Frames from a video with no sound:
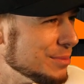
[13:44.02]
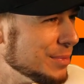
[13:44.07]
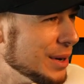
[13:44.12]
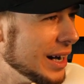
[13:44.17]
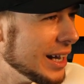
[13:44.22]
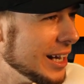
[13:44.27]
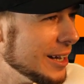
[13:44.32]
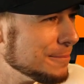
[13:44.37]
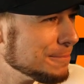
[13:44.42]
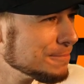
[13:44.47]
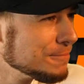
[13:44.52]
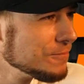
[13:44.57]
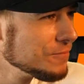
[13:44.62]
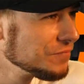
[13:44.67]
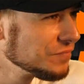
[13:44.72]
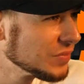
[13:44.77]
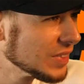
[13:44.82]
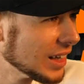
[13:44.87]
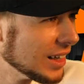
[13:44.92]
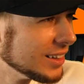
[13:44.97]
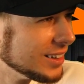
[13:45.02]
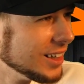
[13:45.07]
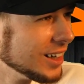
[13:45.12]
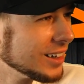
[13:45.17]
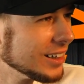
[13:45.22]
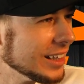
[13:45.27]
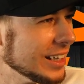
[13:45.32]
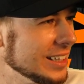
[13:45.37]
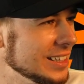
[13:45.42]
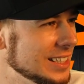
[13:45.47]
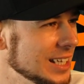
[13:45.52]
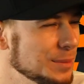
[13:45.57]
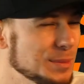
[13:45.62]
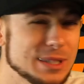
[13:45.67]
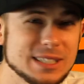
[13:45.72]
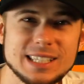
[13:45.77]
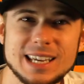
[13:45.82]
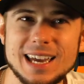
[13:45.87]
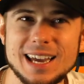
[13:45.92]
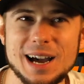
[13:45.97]
buddy. Darlene
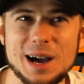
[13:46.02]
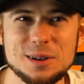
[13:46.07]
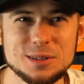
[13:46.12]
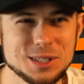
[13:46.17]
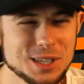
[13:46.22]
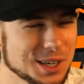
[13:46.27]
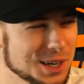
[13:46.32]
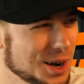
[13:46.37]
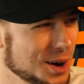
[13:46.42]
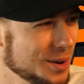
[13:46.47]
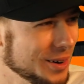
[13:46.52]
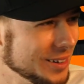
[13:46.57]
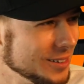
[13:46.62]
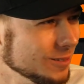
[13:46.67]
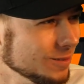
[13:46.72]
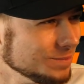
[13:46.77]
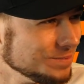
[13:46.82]
Timmons. Hey, how's it going?